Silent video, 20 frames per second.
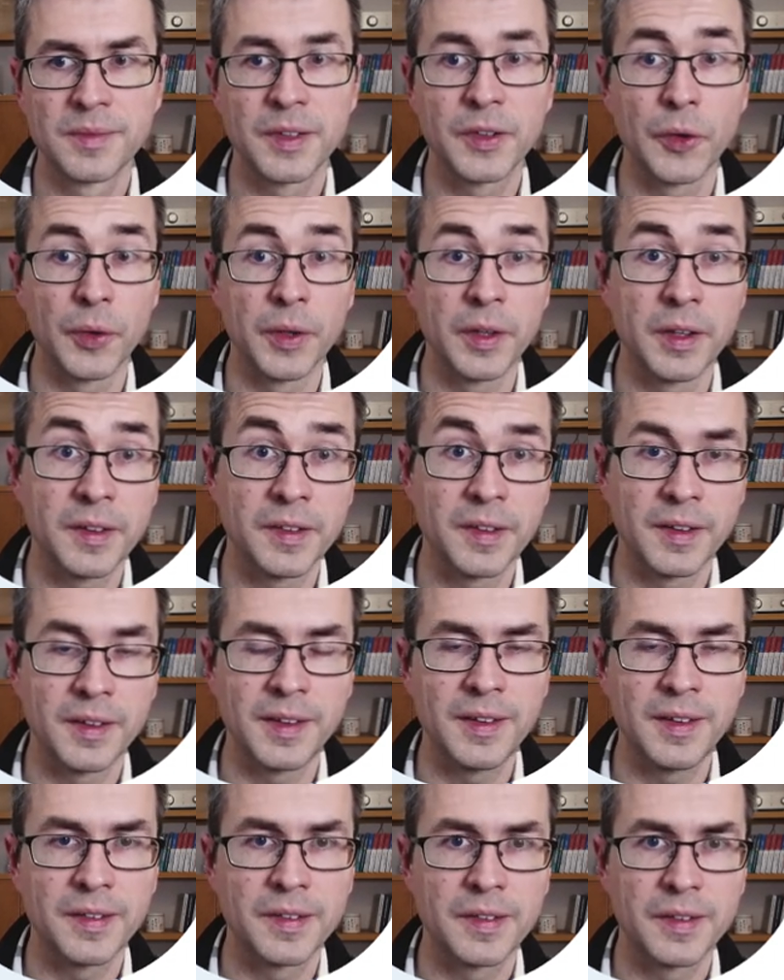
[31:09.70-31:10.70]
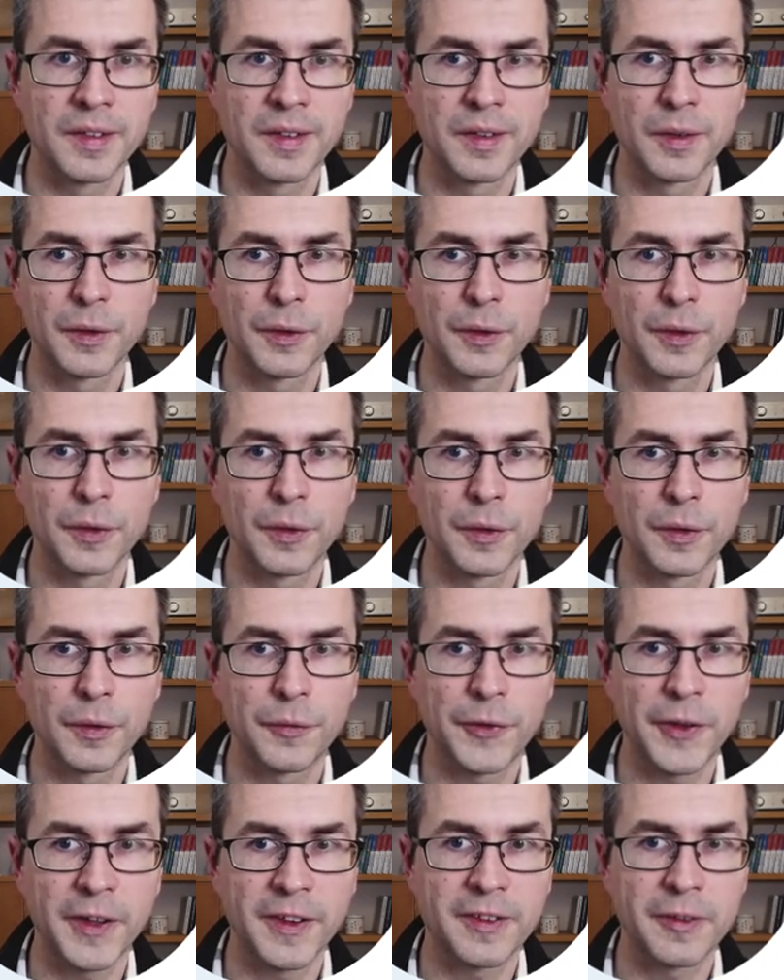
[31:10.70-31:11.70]
So it is a least
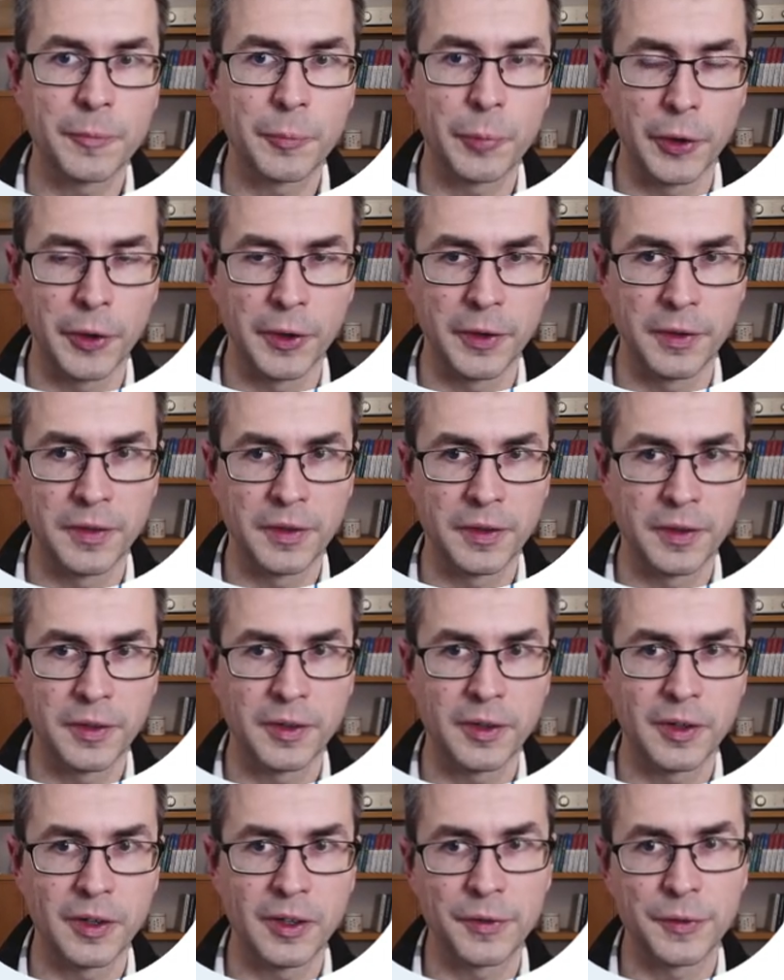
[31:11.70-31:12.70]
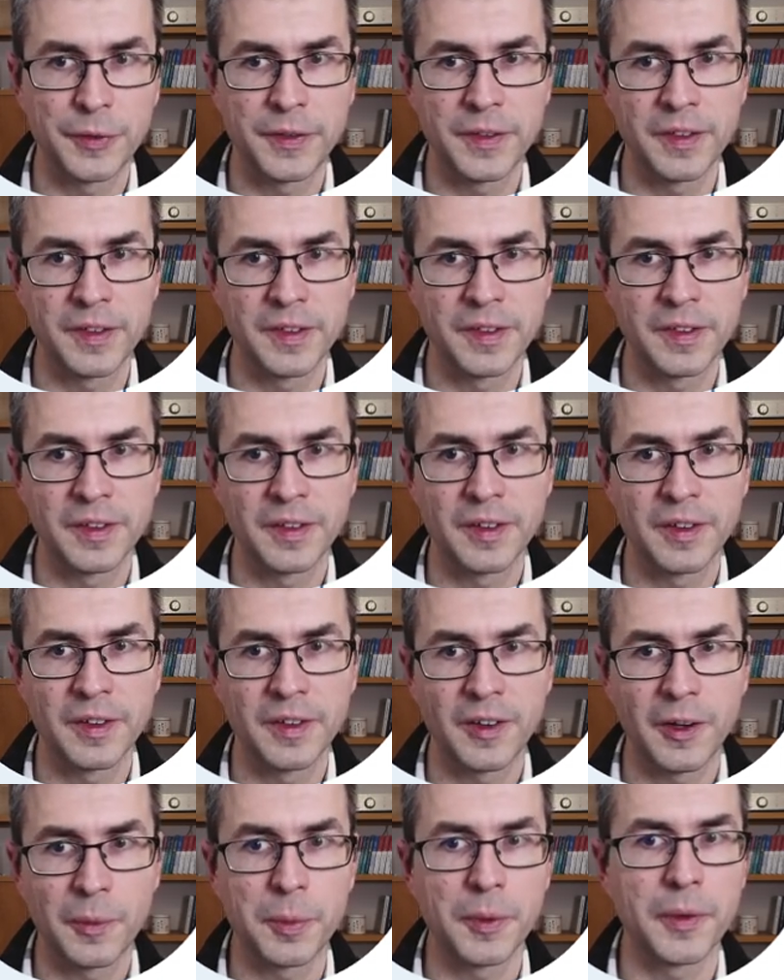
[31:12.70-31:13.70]
fixed point of this
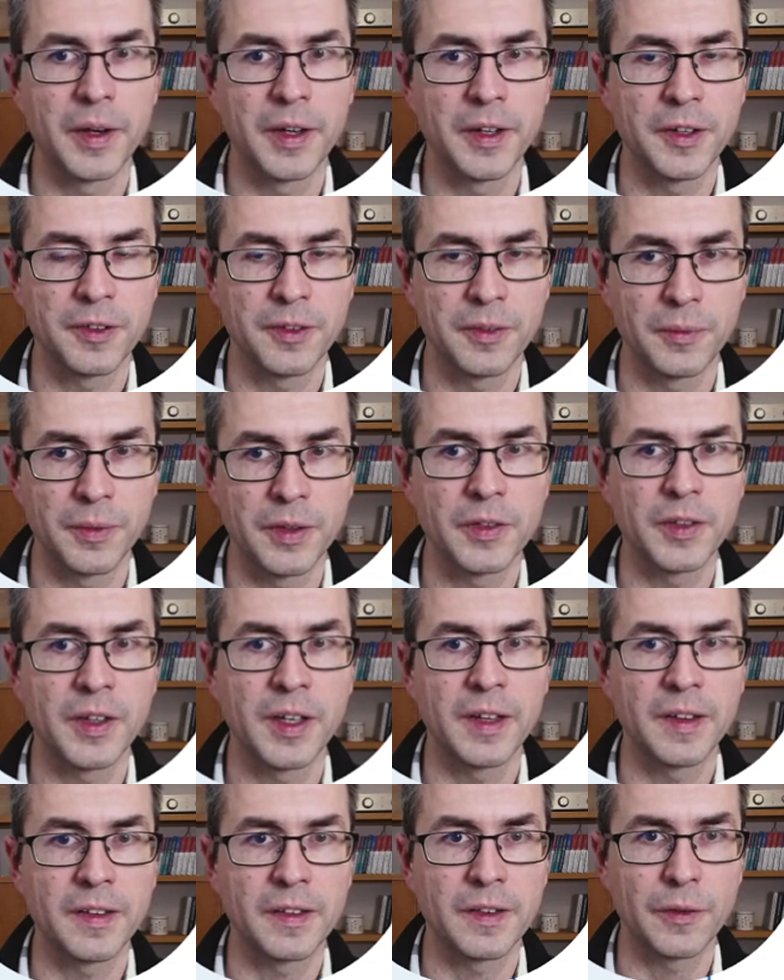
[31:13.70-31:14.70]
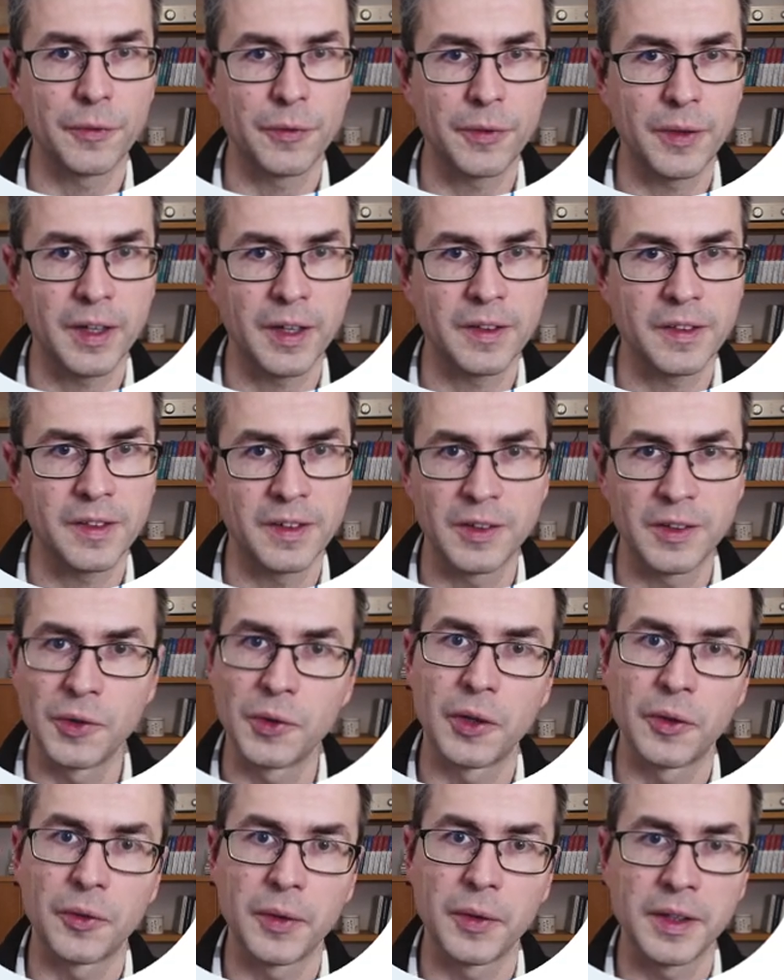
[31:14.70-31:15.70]
operation, which adds the facts that
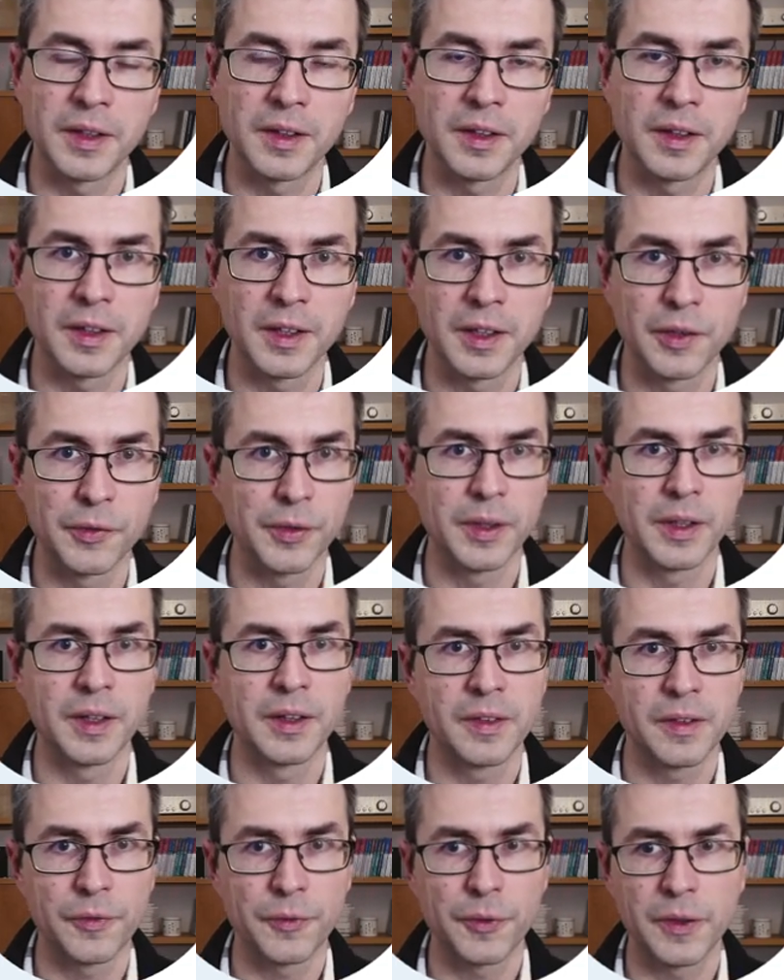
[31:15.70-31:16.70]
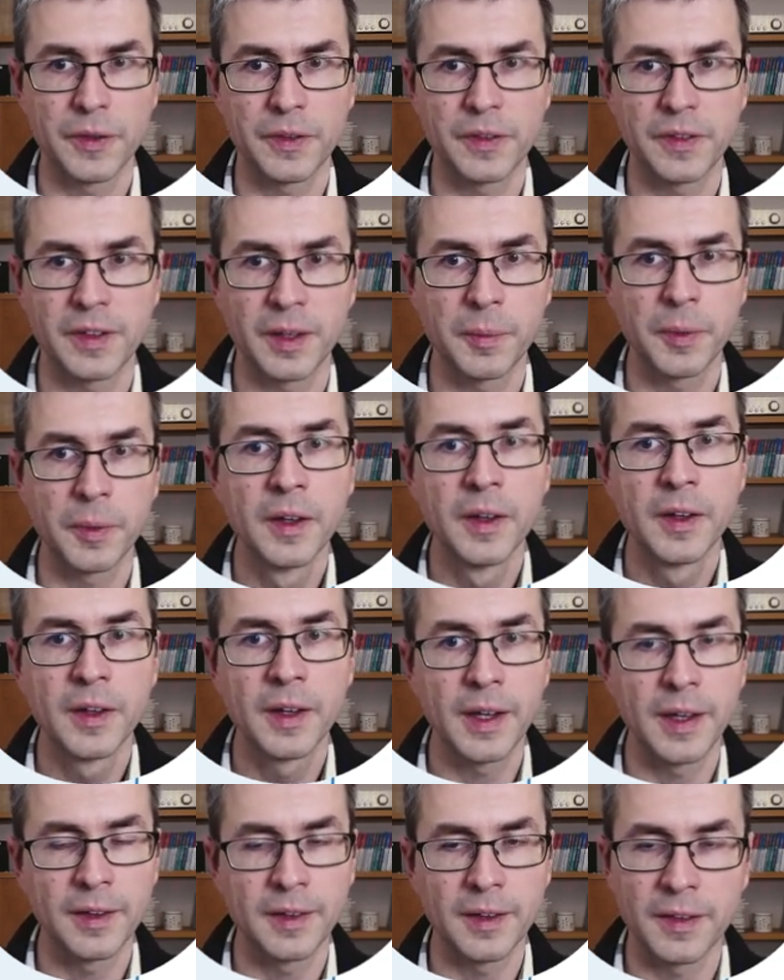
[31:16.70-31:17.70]
you already are given in the first step
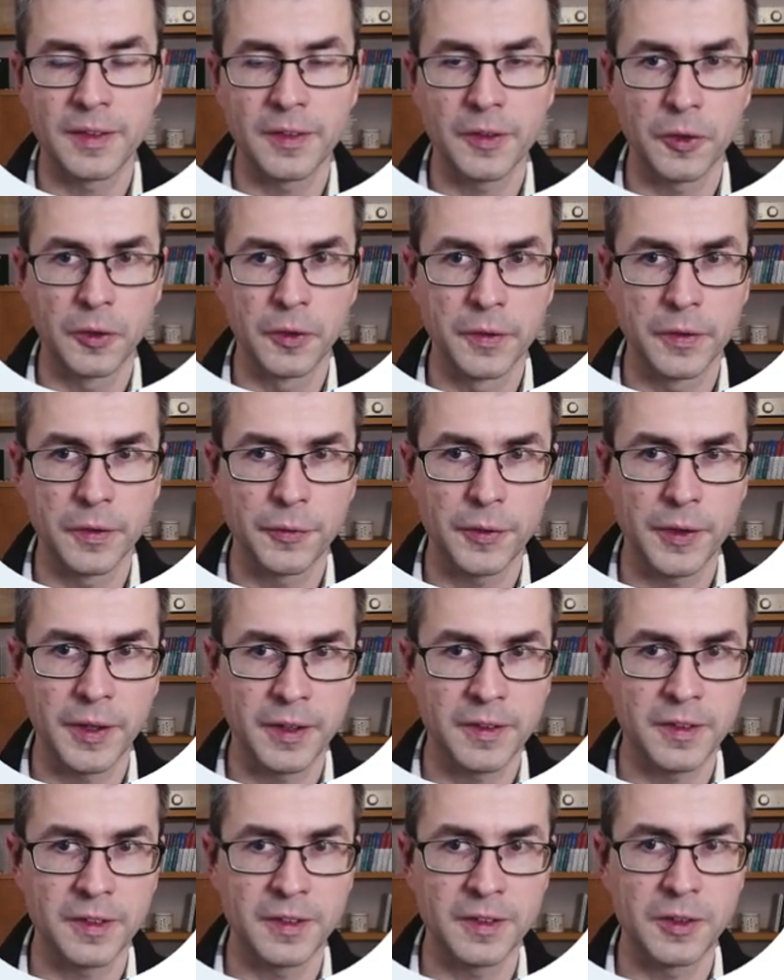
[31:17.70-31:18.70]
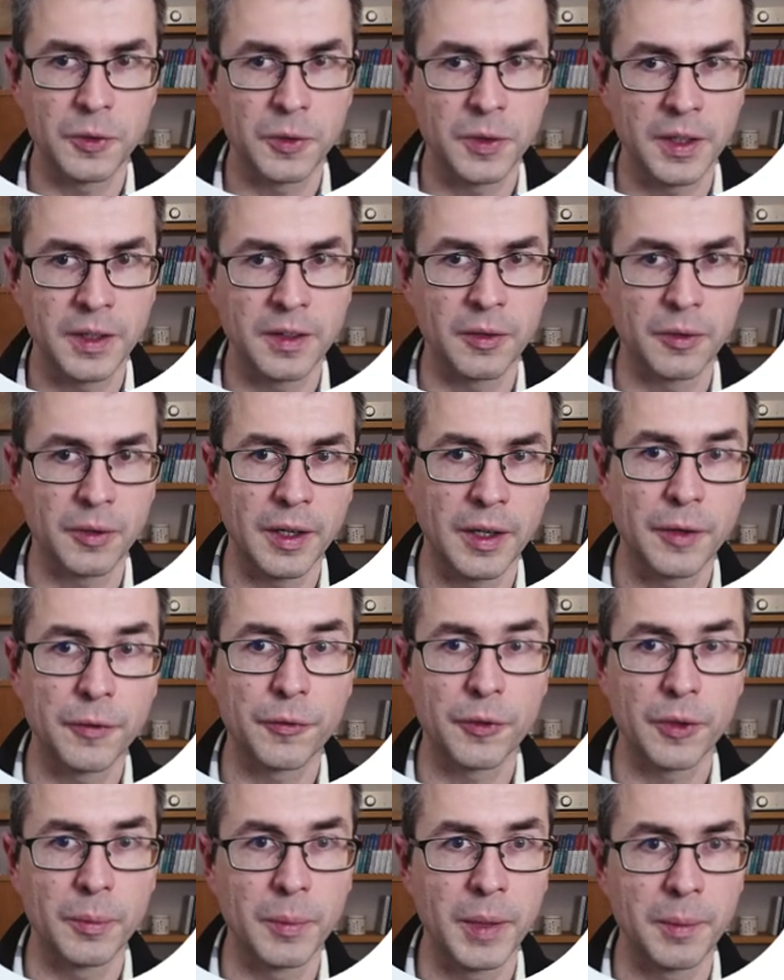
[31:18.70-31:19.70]
and adds all the facts that you can
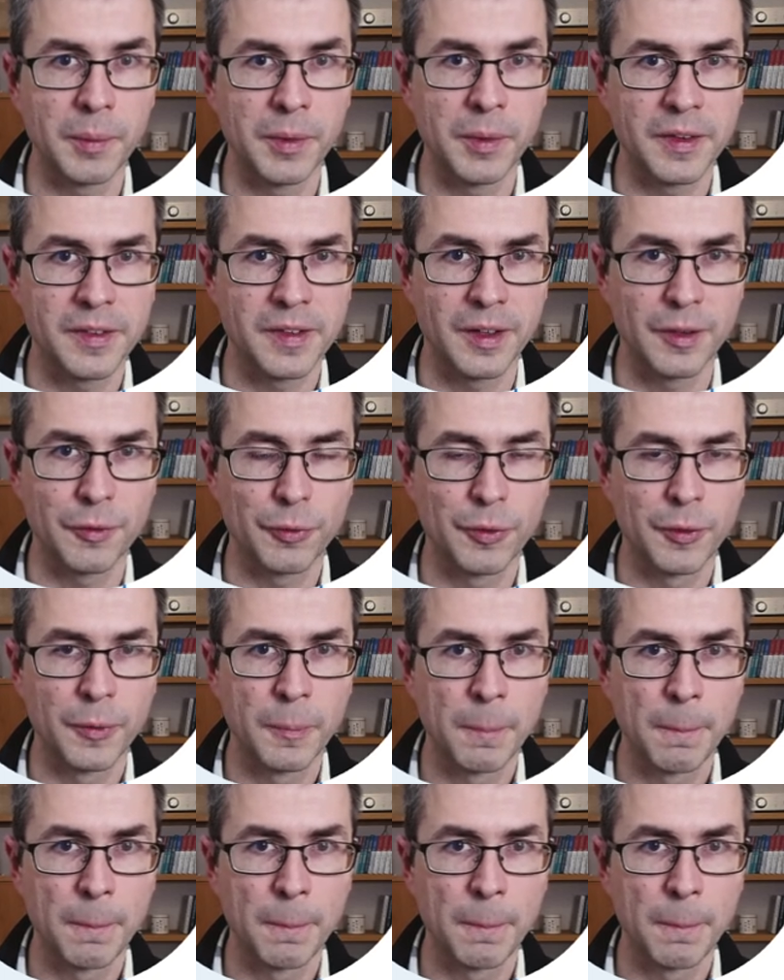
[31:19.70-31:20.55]
derive from m itself.